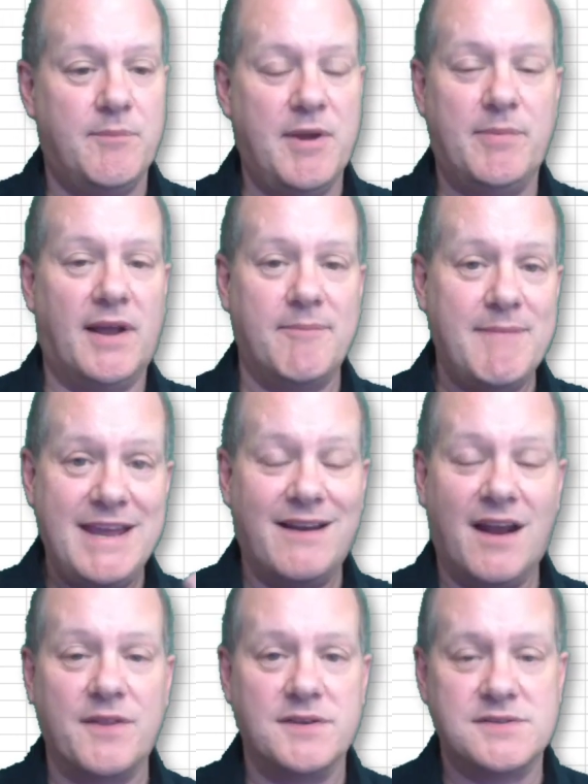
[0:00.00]
People like me
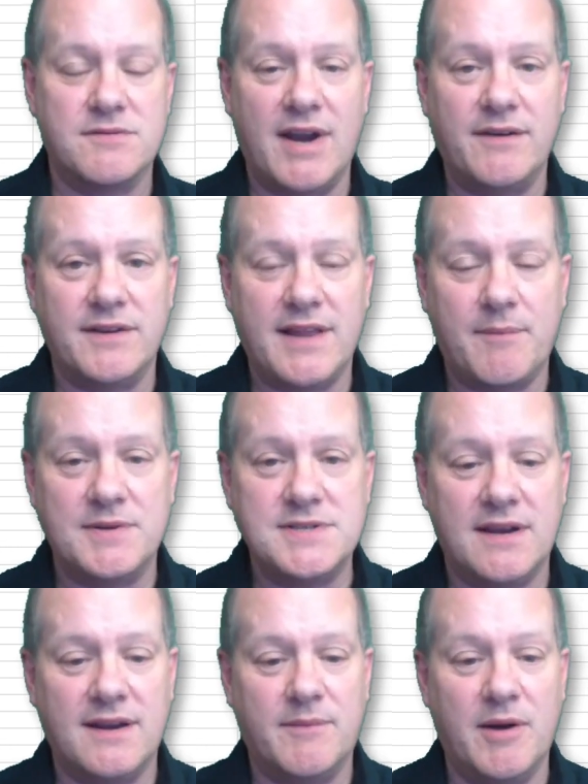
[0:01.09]
and others around at that
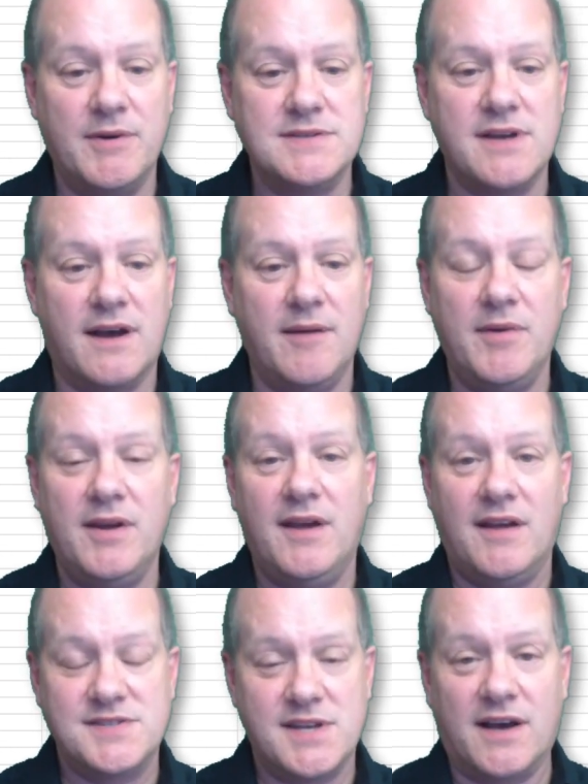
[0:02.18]
particular moment in time
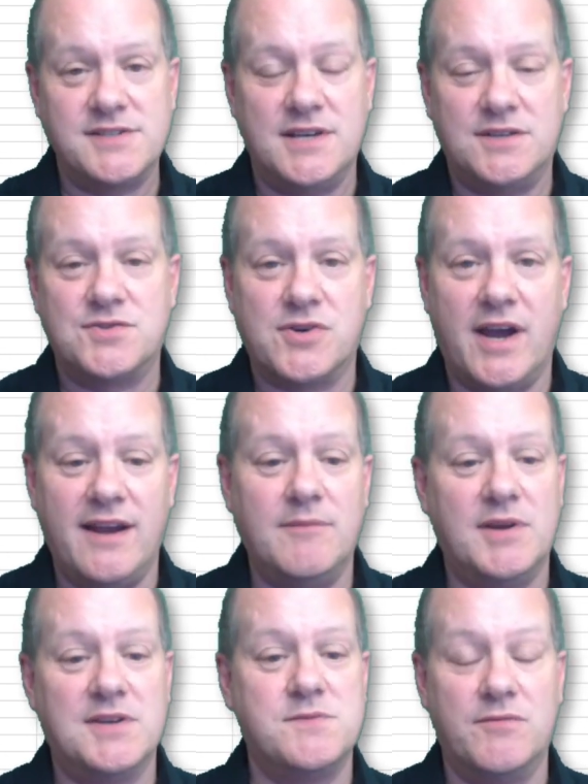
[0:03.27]
started trading
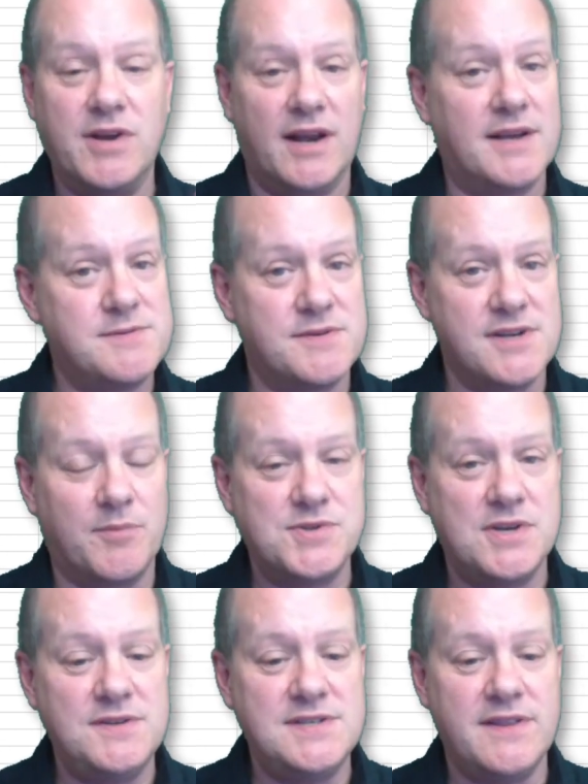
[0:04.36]
because we realized there was an
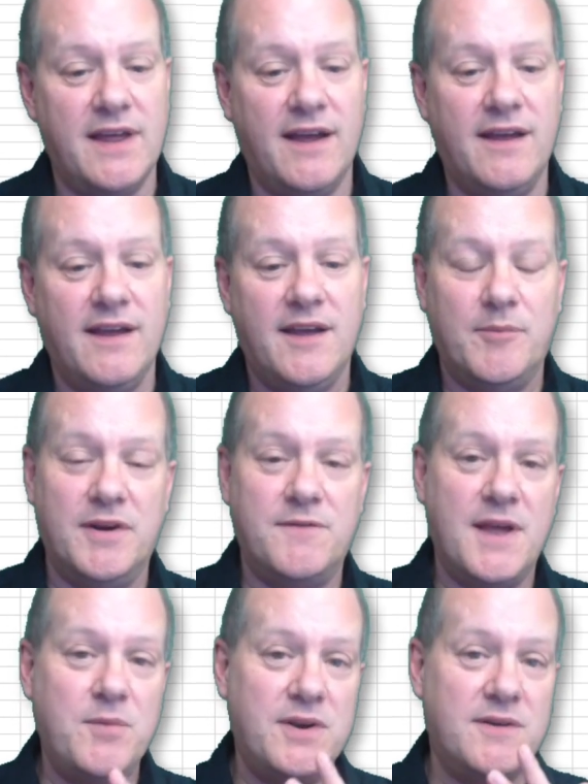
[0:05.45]
opportunity there. But if
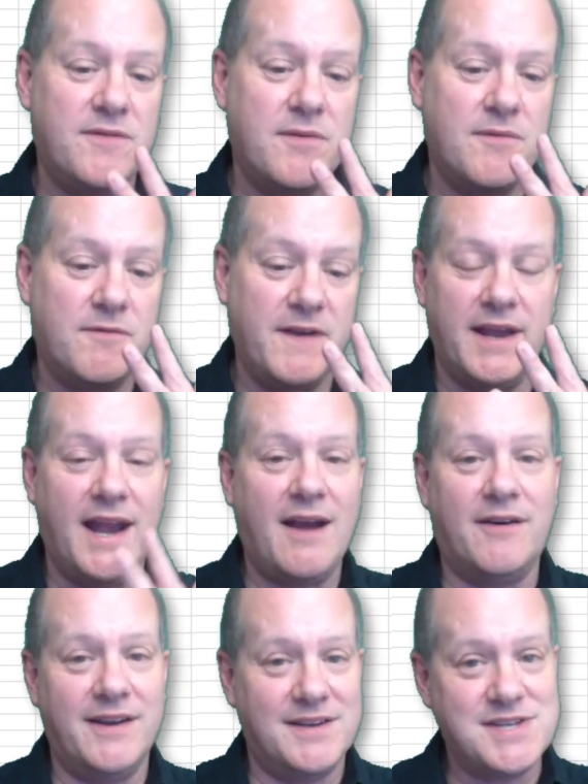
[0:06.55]
they would have figured
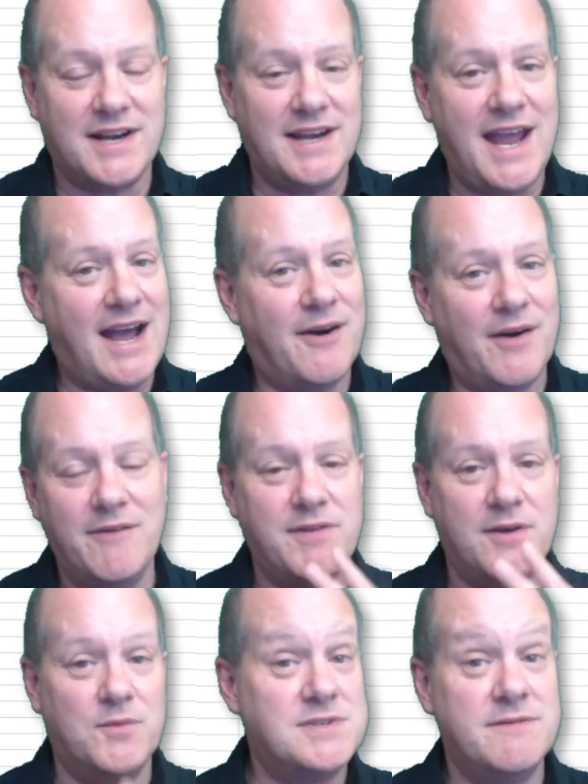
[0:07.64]
out exactly how
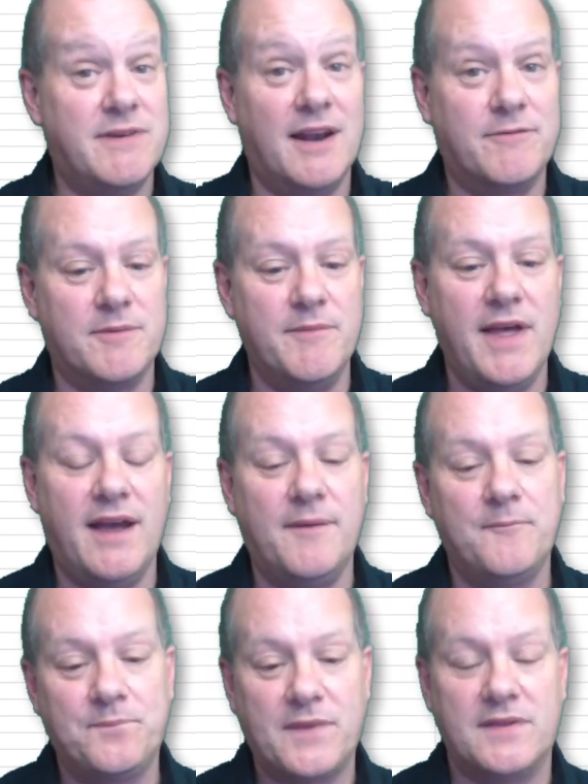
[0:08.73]
everything would develop from
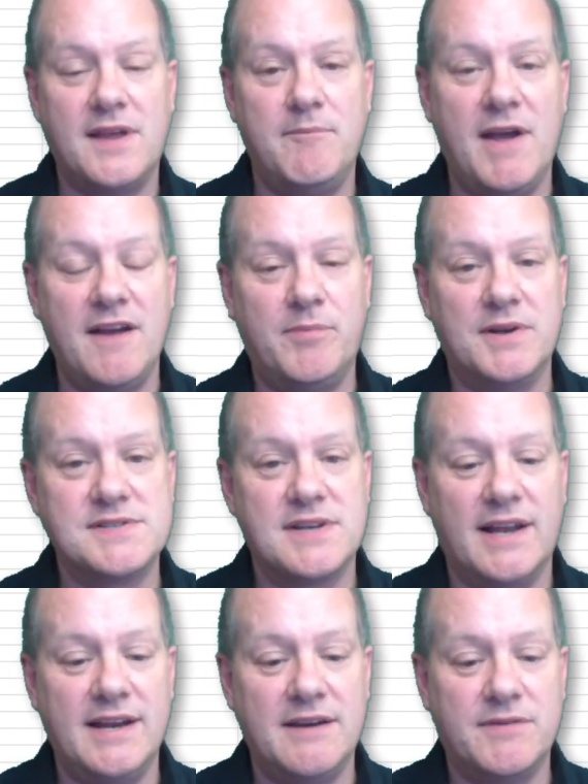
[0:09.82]
there, they may have put a
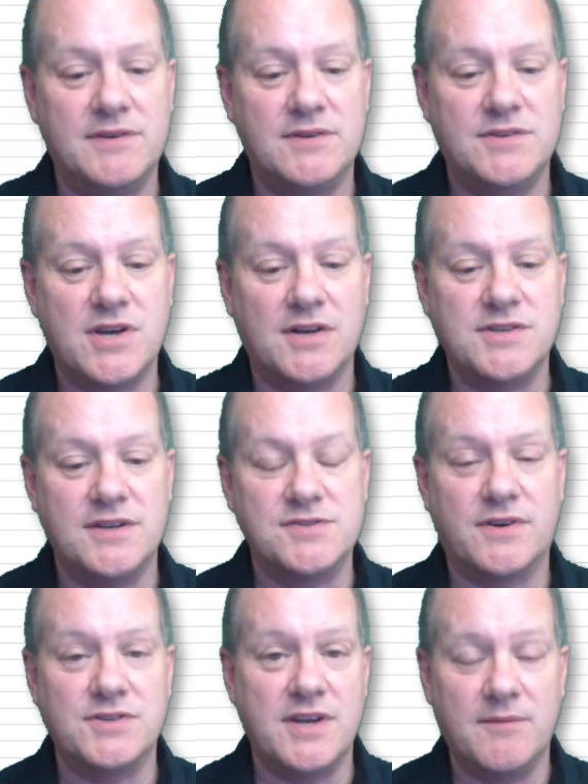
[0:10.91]
slightly different charging
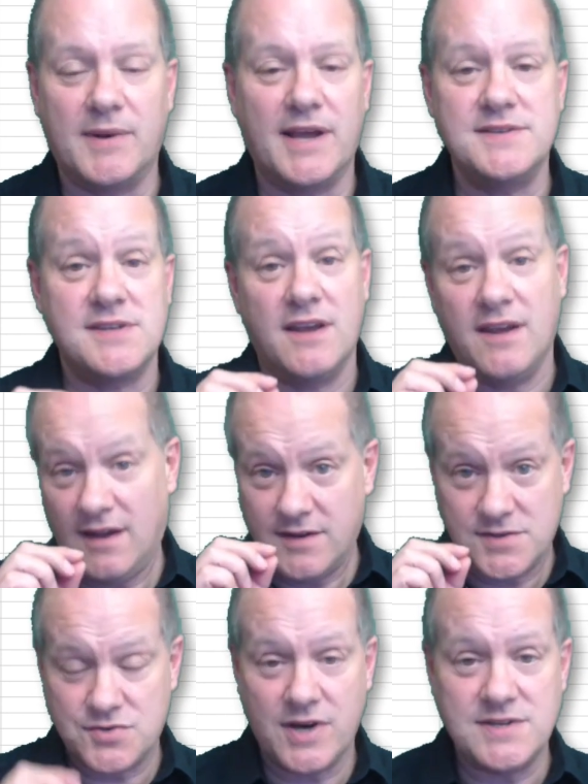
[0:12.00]
structure in place
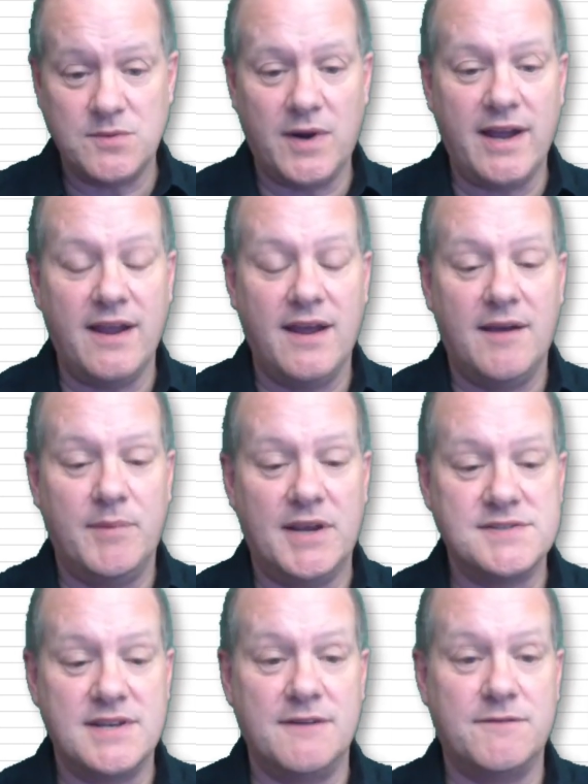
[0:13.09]
straight away,
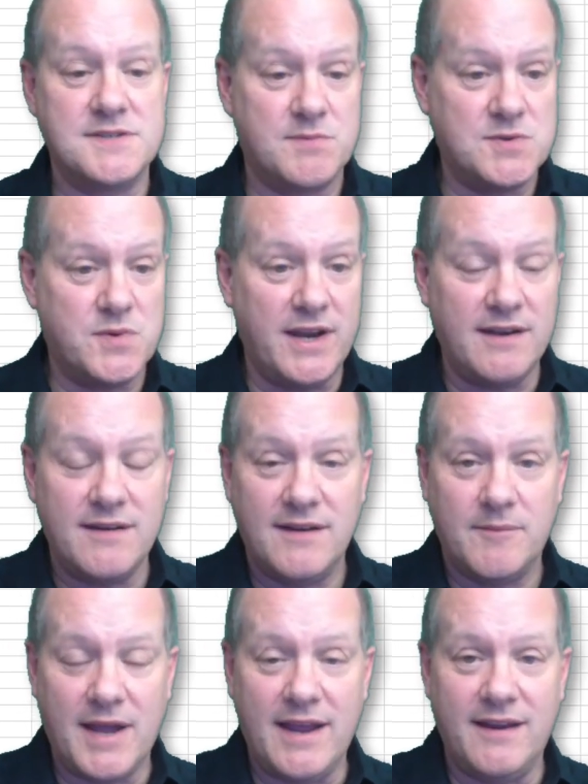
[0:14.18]
because the difference between
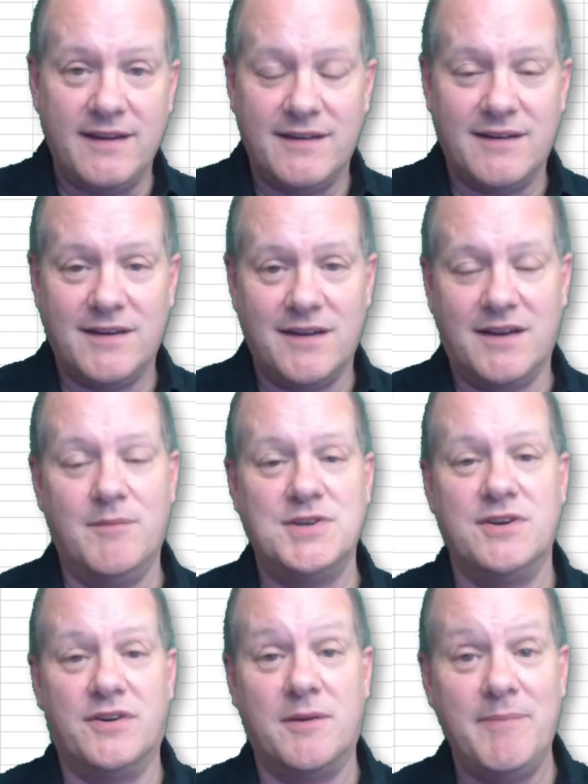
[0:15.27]
paying a
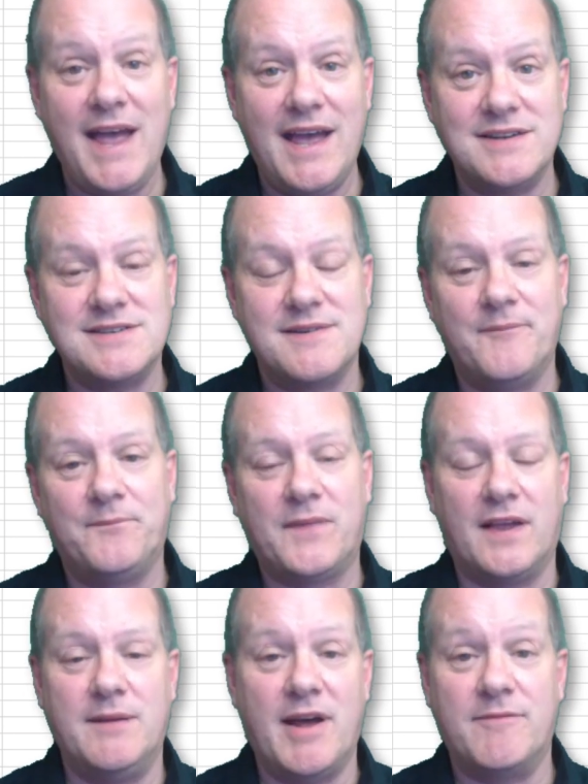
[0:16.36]
commission on a bet
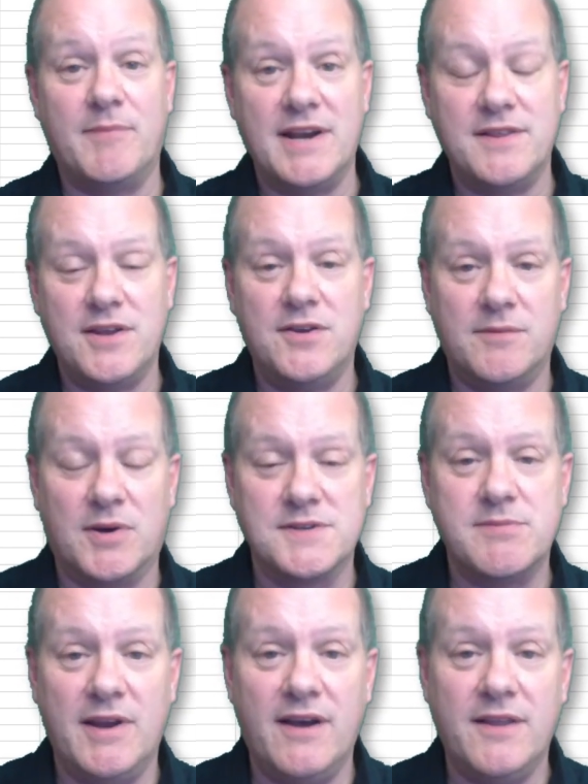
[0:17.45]
and the amount of money that you could
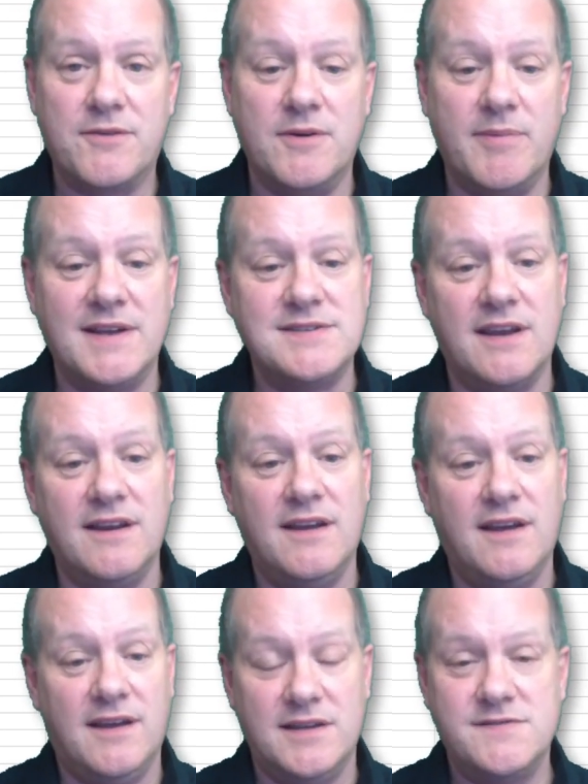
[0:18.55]
possibly earn through betting
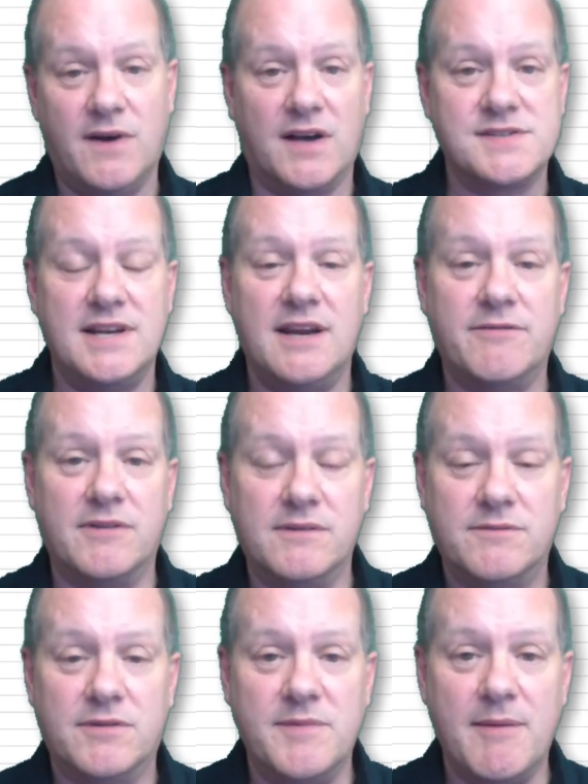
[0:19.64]
is vastly different
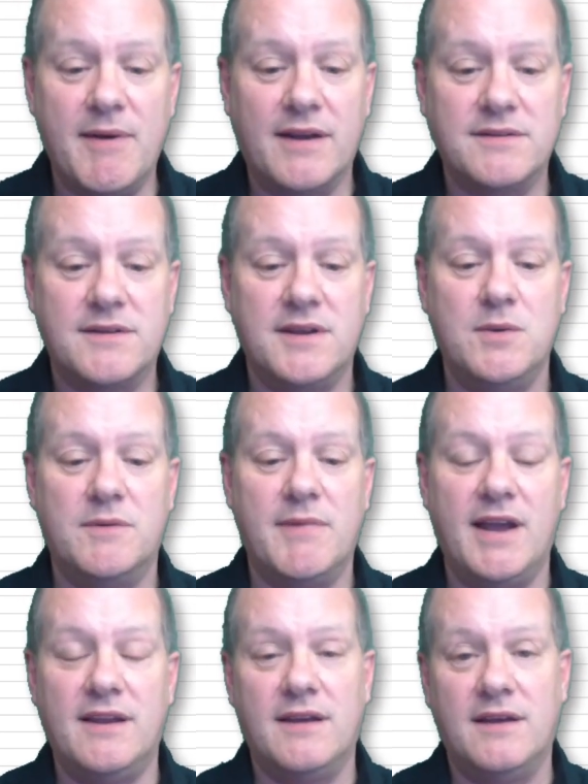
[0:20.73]
from the amount that you would
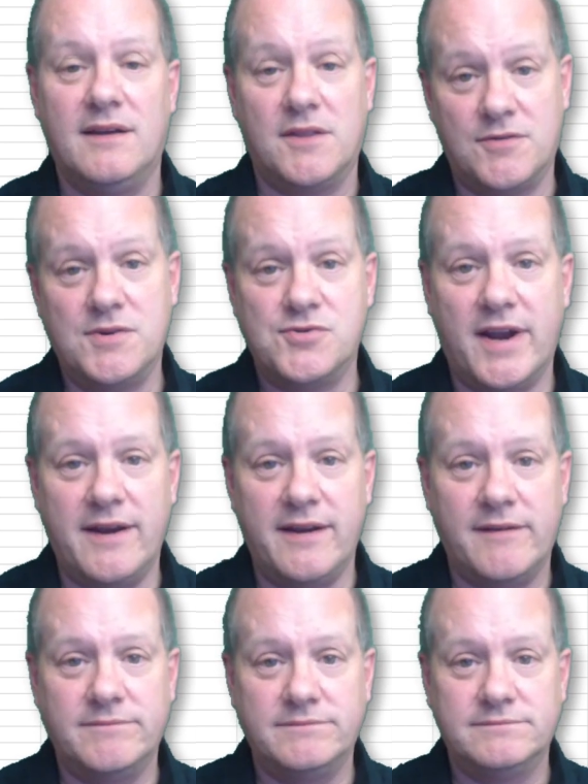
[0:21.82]
make through trading.